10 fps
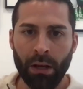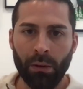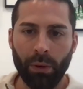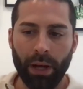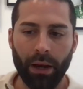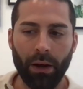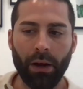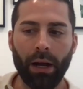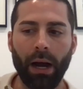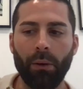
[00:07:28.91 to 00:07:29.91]

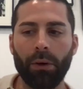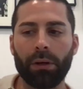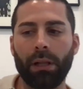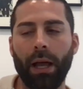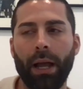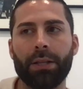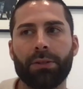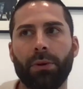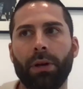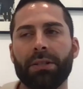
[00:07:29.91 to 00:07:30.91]
where our clients
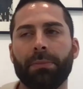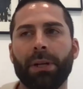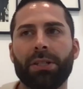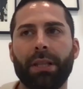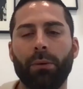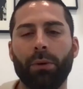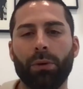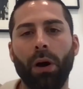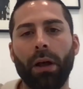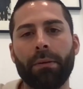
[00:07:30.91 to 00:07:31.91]
were, as much as they would
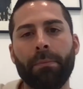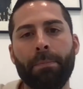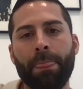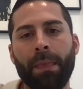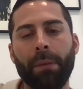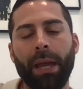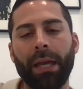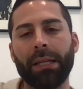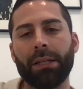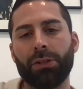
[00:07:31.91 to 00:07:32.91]
want
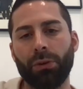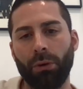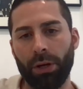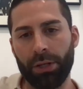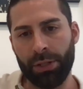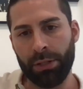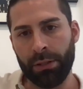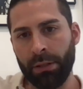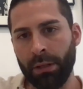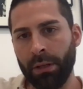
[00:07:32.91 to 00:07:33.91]
Manny and George,
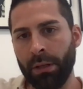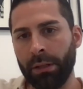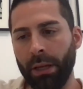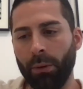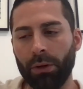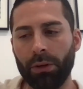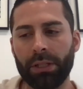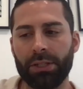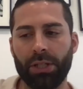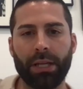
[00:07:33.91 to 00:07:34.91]
they weren't only
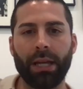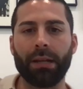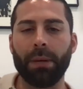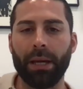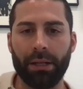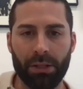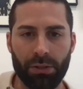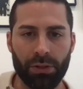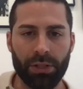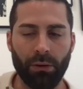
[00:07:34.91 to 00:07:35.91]
just getting Manny and
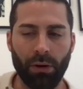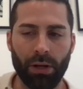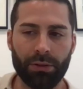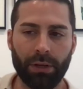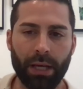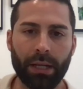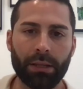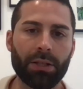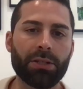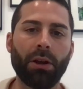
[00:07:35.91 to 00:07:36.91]
George, they were also getting
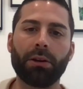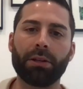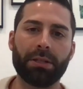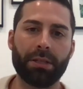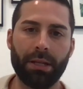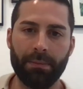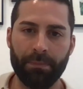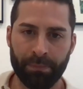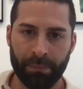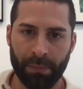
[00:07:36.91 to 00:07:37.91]
the Sarkis team.
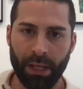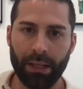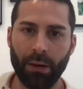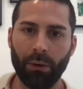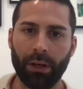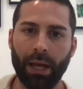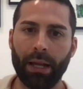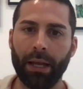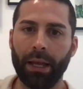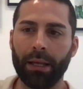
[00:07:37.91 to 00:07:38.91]
And they were
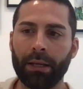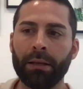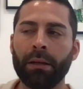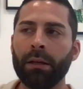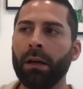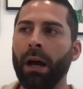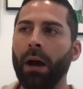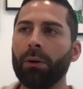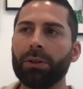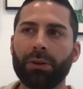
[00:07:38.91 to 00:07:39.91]
getting
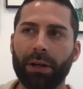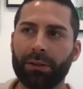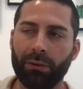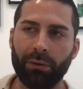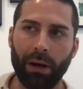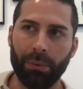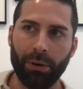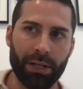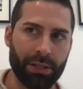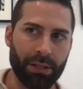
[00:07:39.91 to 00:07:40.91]
our director of
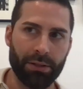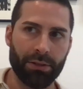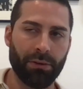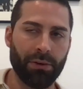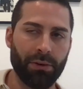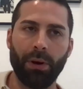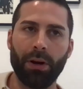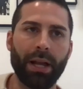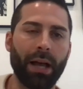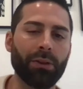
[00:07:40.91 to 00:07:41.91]
operations, Chris
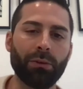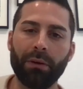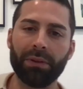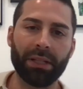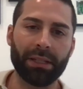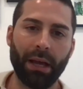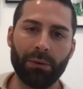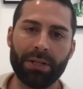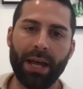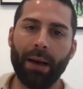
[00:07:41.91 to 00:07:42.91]
Parnell, knew everything that
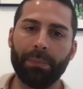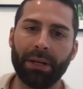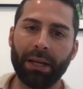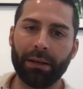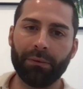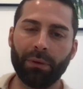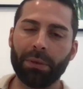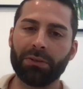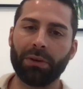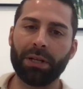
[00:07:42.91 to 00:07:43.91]
was happening from a
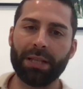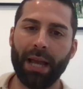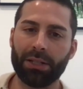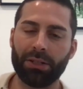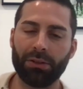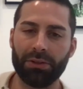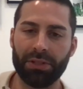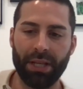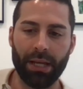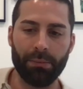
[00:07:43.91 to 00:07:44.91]
transactional
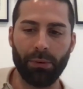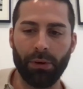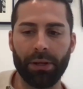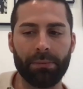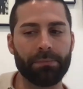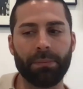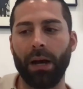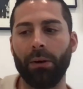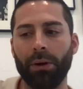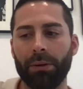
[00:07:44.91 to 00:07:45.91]
standpoint.
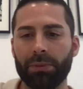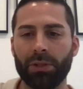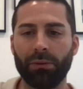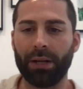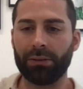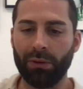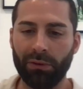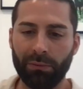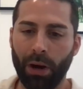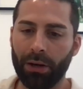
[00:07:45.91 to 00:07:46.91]
Our director
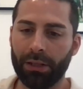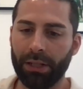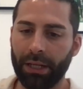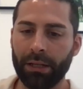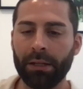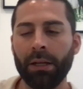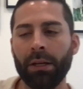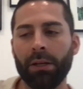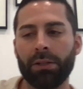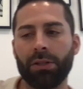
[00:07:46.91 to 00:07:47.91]
of marketing,
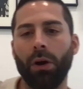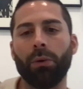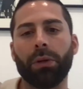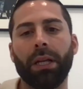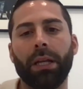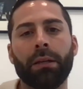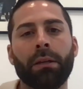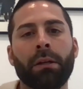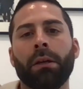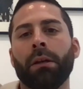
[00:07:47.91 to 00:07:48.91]

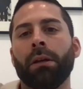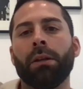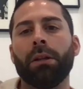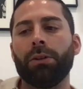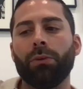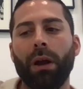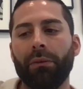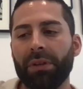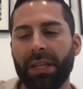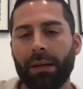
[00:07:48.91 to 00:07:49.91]
Tony, knew
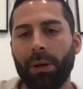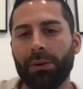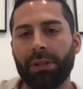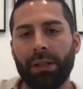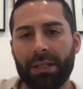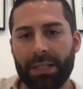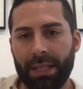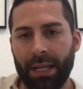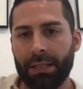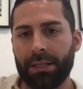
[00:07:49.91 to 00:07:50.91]
everything about the
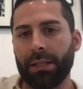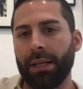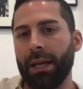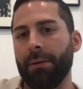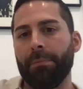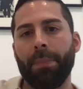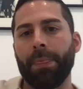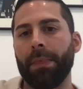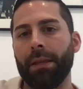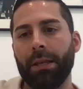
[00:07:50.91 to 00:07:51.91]
listing to get
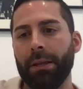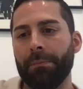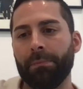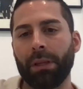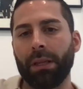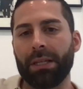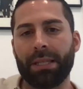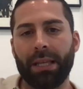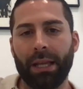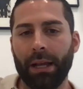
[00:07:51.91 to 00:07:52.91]
the
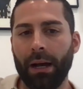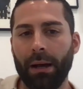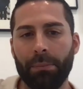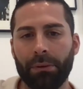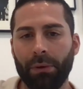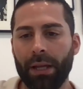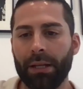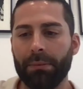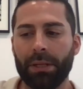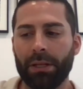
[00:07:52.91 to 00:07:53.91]
listing up and
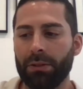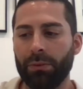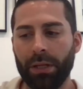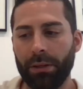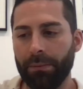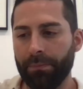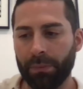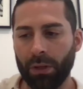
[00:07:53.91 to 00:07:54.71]
ready, because we